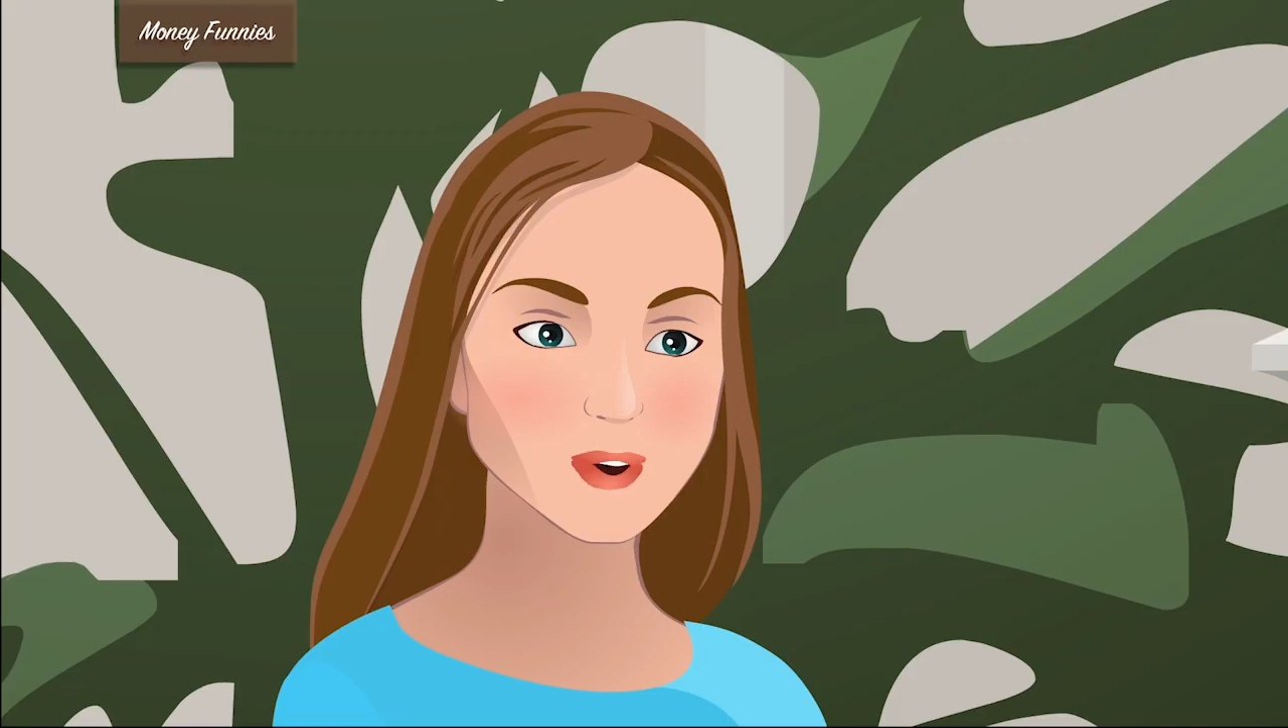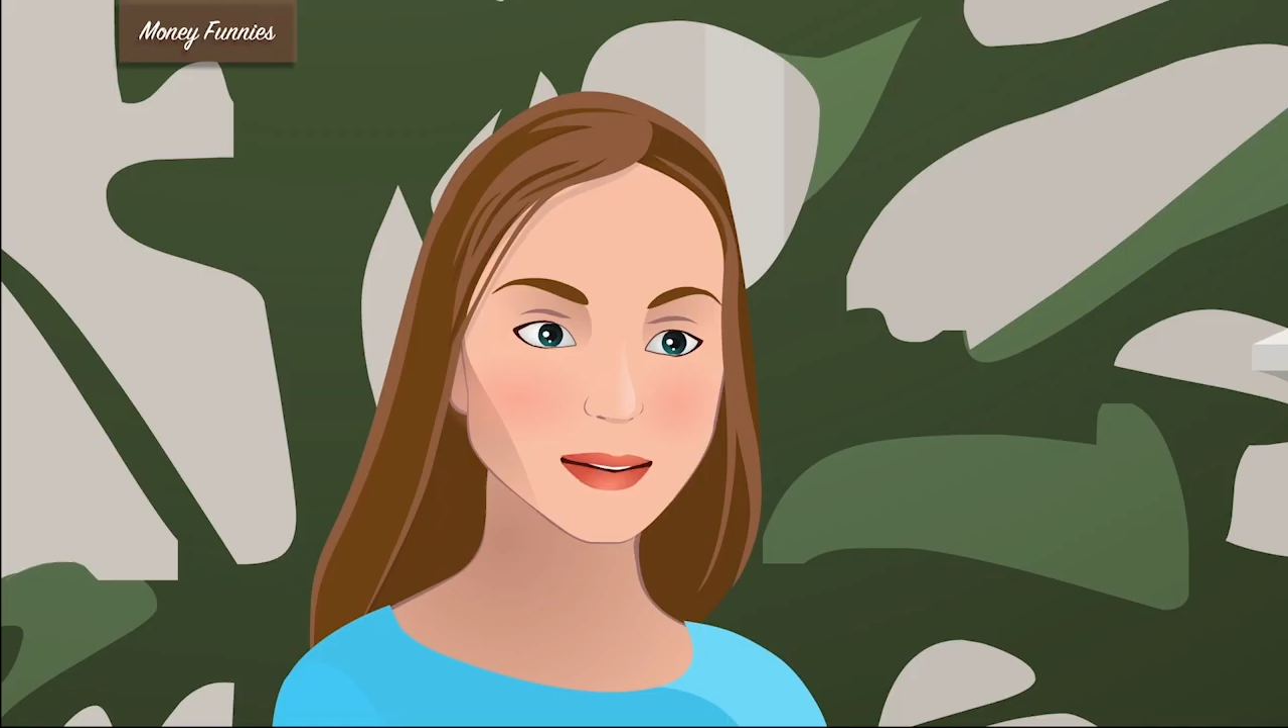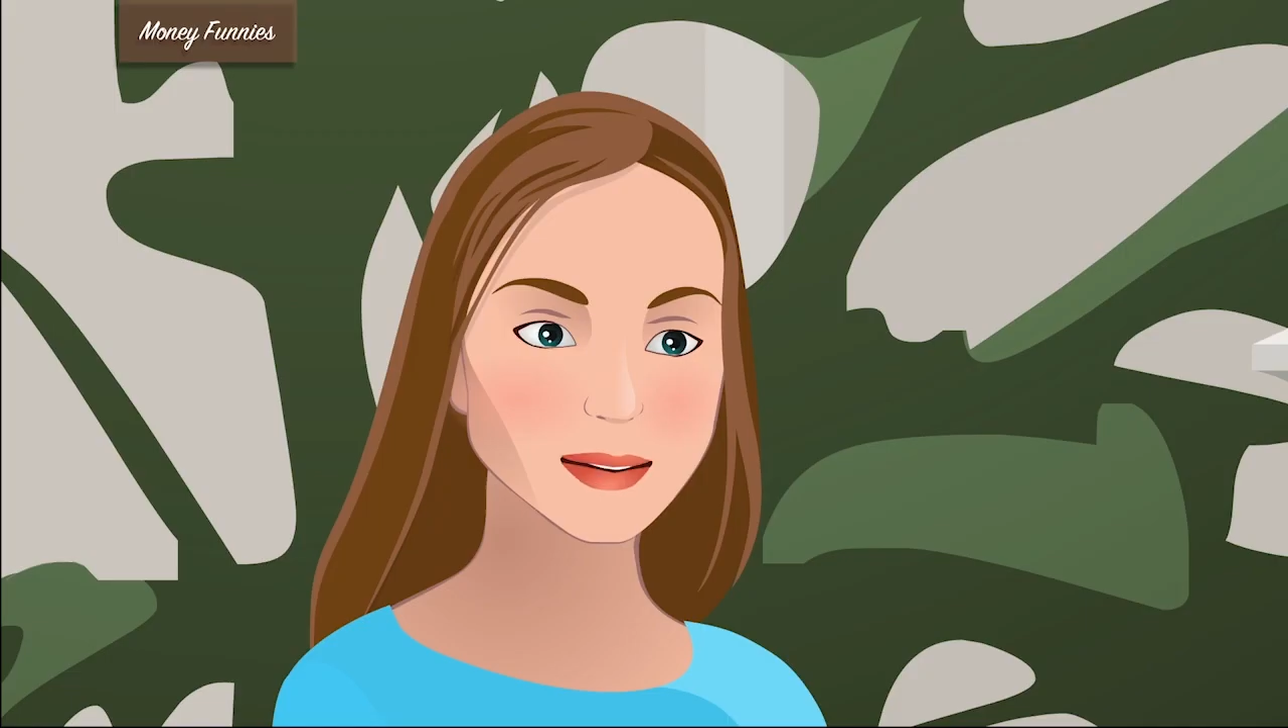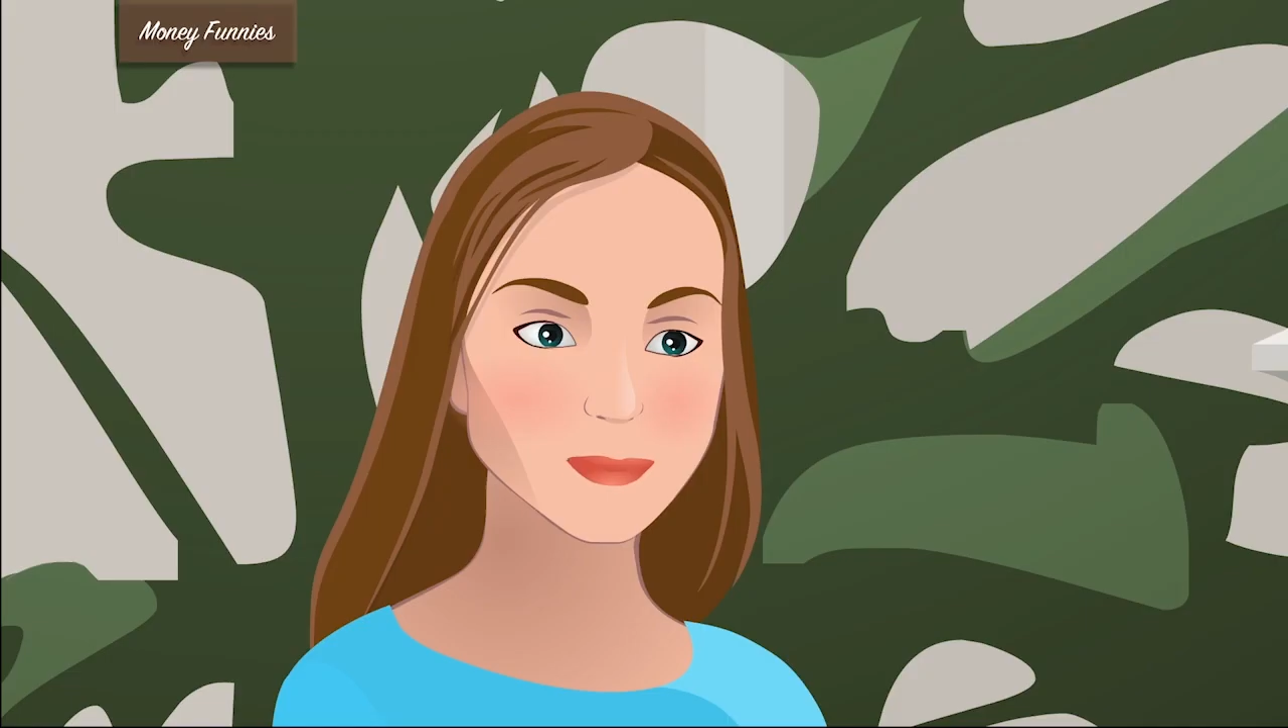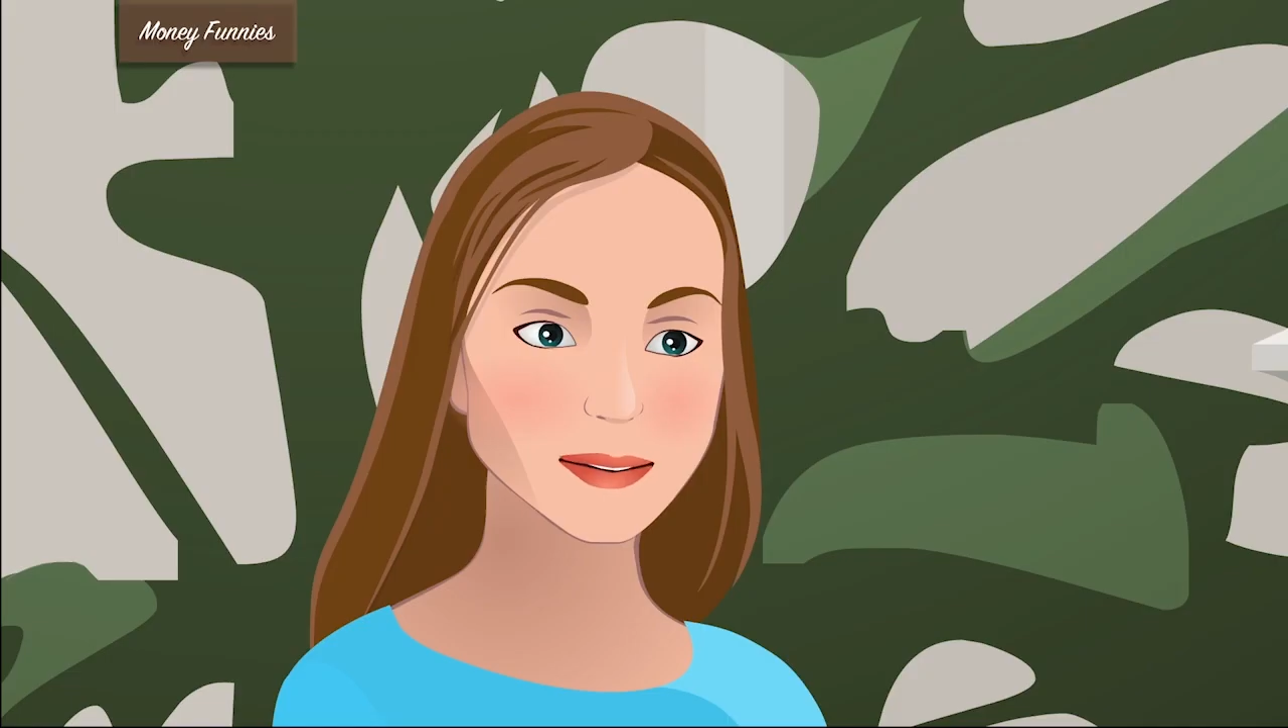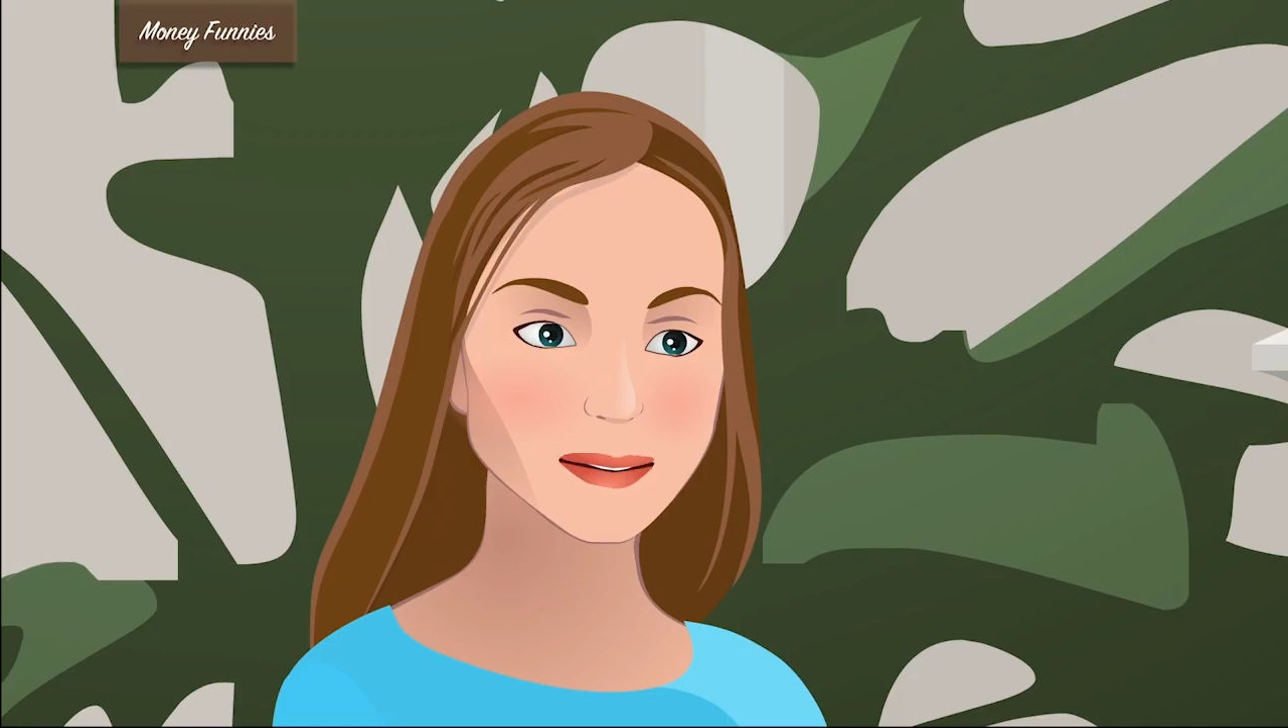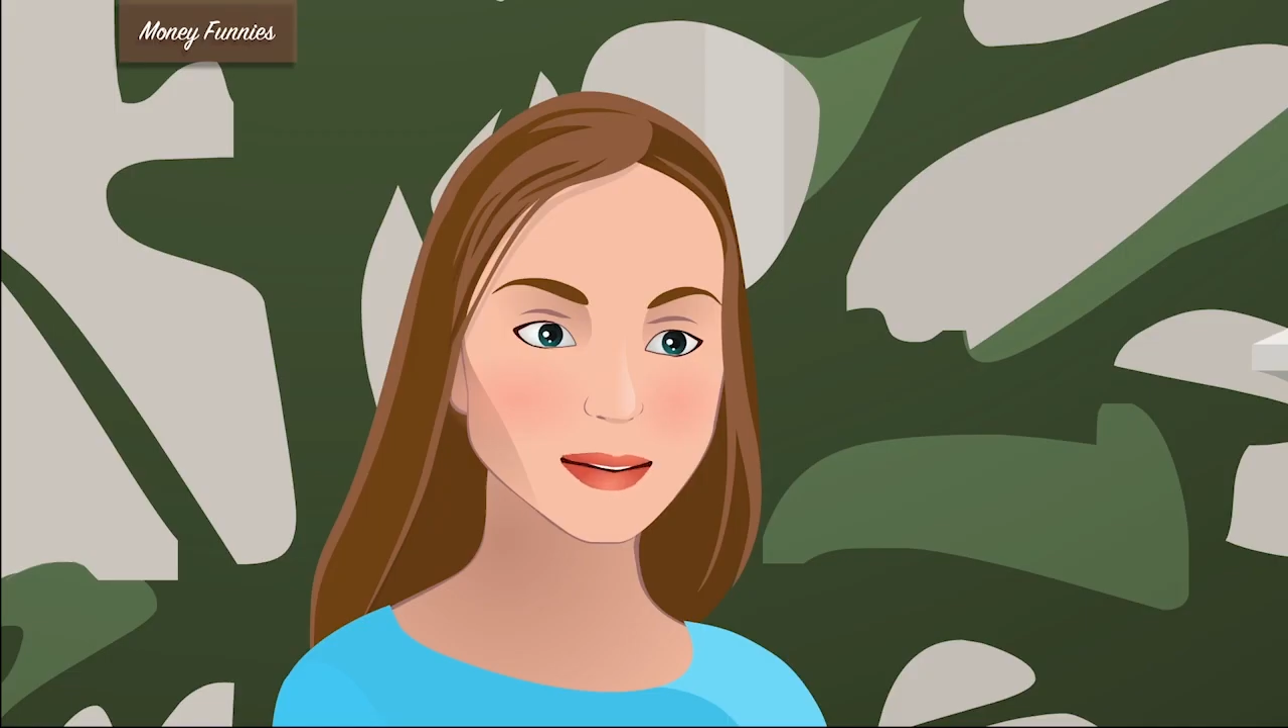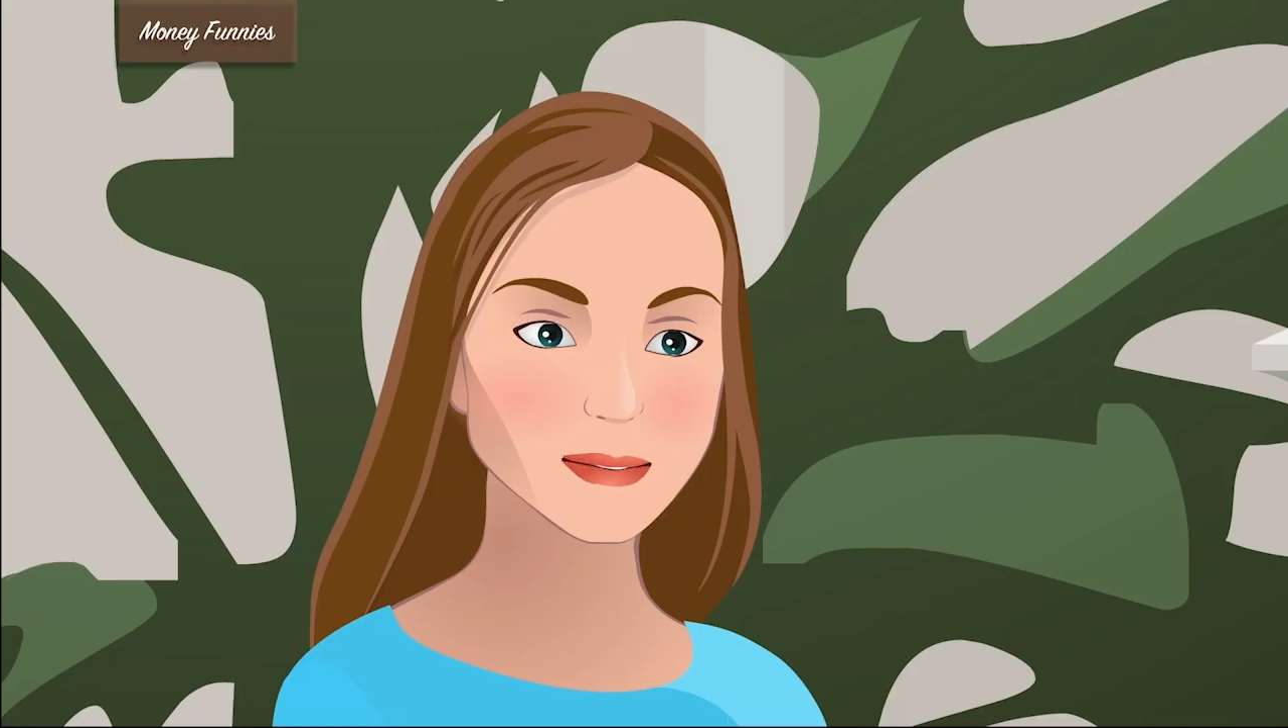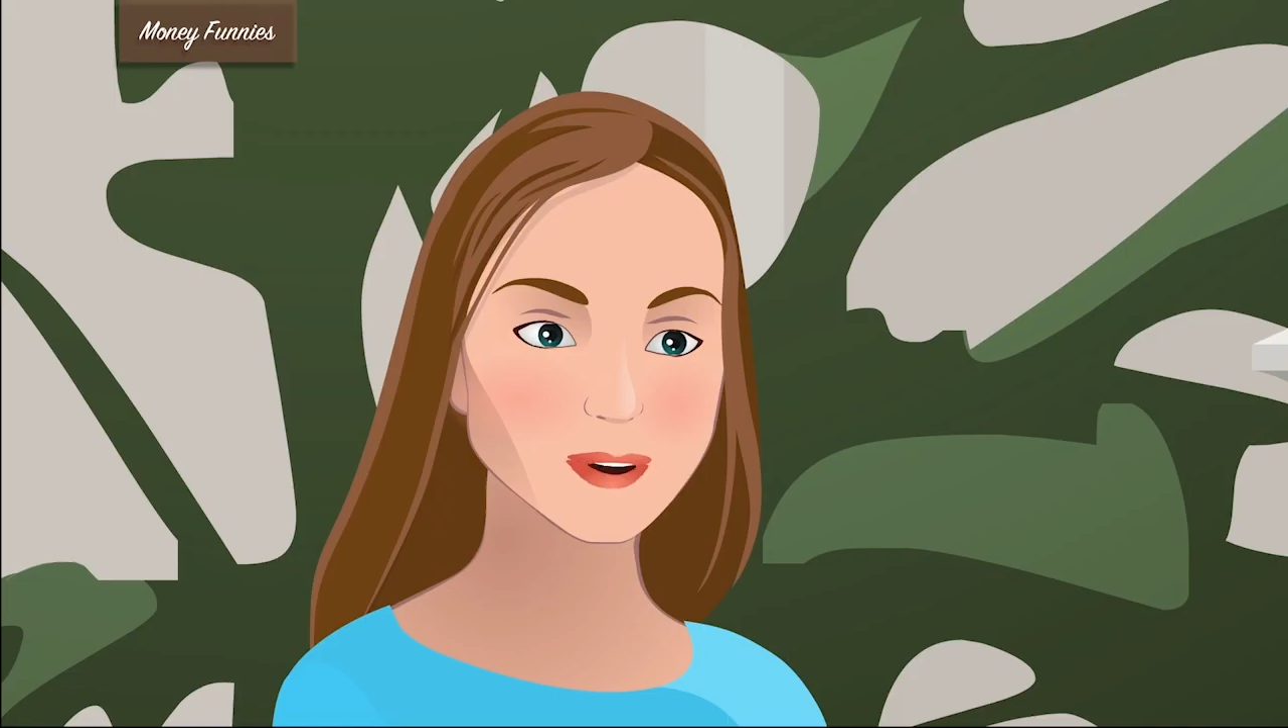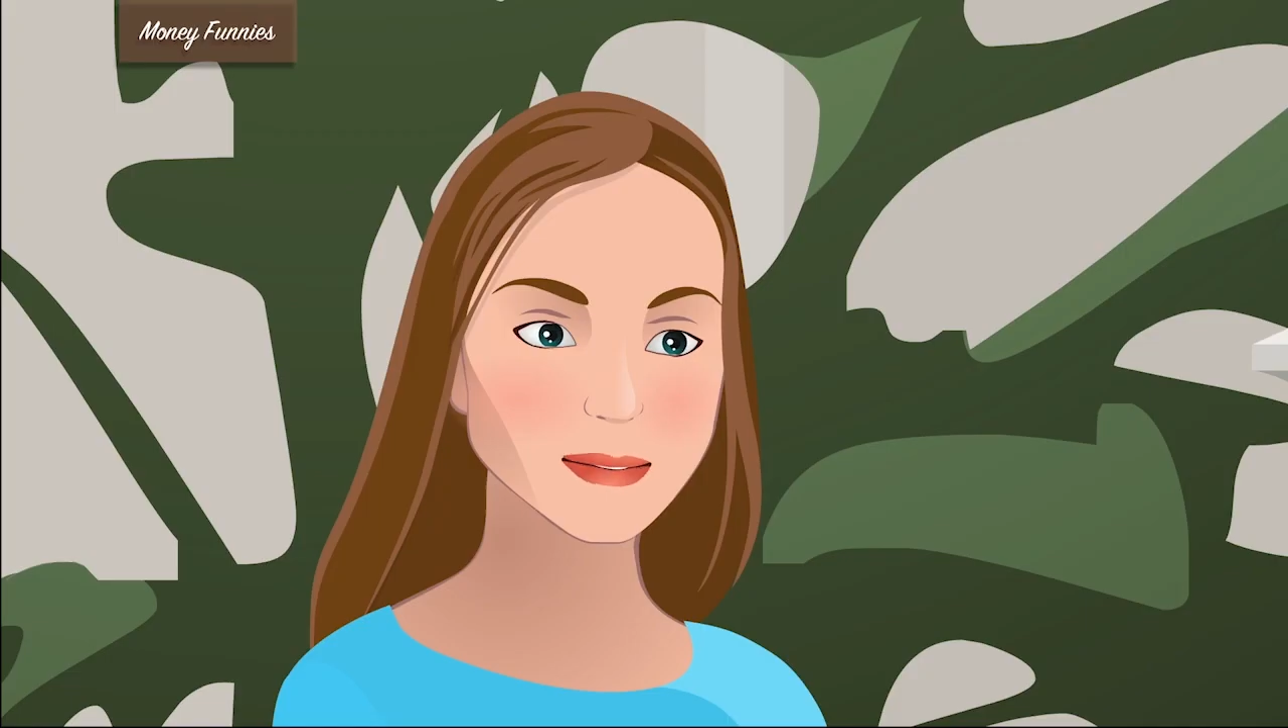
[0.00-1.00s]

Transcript: Okay, I think I